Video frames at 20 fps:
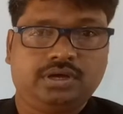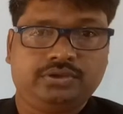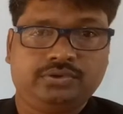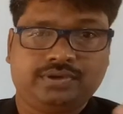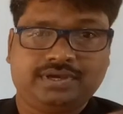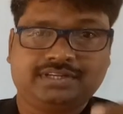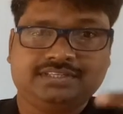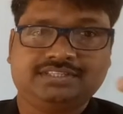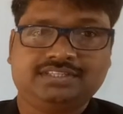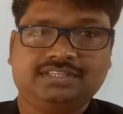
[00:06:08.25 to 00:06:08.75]

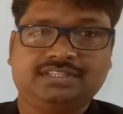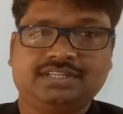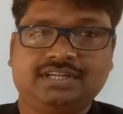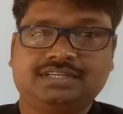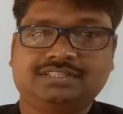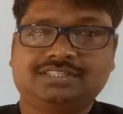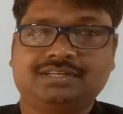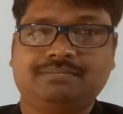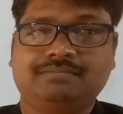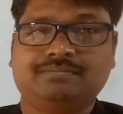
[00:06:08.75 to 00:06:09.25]
you can see
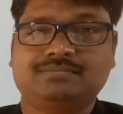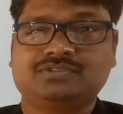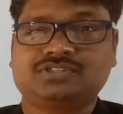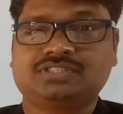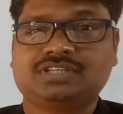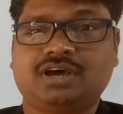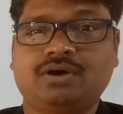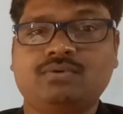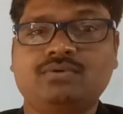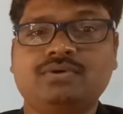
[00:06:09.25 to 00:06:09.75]
that some
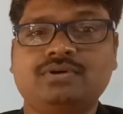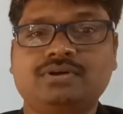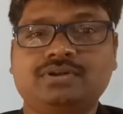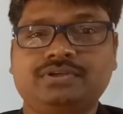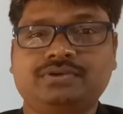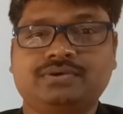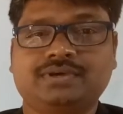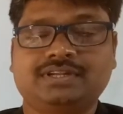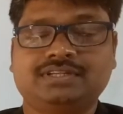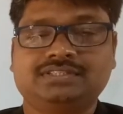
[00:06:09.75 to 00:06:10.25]
sound
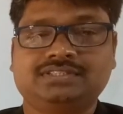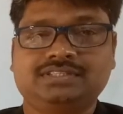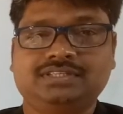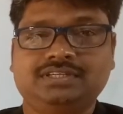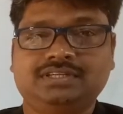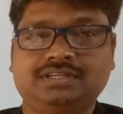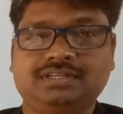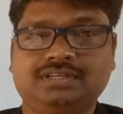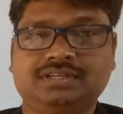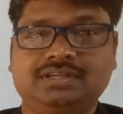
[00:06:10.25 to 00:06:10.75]
you can
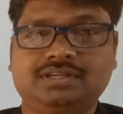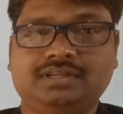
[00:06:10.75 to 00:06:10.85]
see.